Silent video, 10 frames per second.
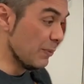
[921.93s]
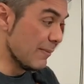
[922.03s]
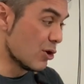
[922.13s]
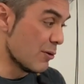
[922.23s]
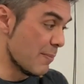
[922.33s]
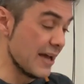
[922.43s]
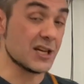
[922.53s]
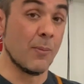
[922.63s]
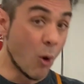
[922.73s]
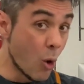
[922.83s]
bit more
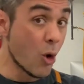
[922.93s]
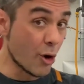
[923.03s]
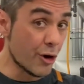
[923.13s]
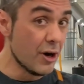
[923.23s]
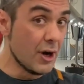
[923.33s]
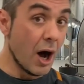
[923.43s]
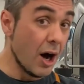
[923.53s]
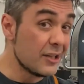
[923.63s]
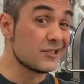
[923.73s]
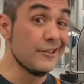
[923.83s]
momentum, or
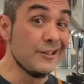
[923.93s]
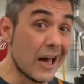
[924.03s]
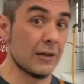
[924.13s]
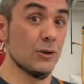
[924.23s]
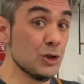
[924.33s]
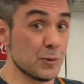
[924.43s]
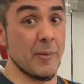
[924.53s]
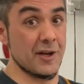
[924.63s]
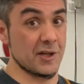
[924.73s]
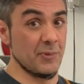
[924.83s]
honestly not lose
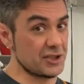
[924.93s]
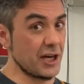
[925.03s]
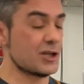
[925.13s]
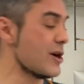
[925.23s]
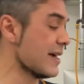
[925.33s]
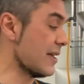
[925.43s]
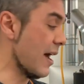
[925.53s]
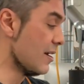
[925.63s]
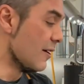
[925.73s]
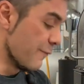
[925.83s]
momentum. Let's kind of track that.
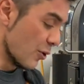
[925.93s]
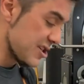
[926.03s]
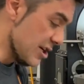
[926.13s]
14